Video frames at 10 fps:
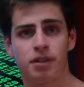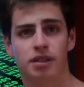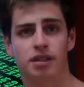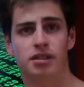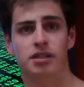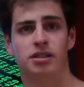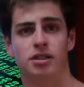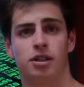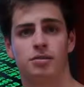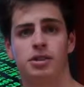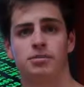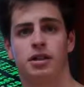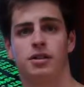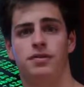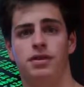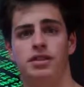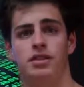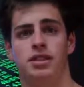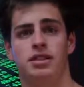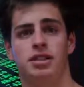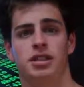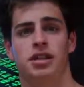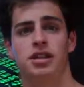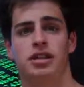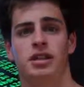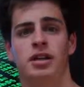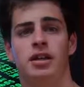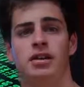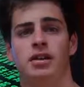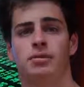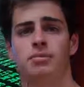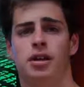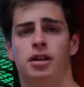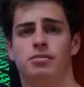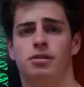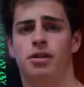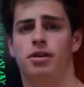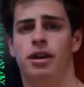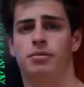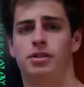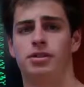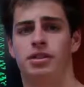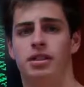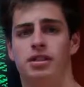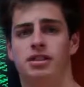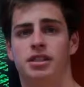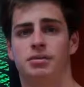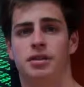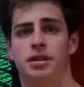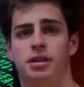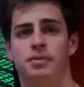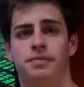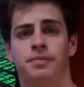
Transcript: This is accomplished by reverse engineering the compiled program using a debugger.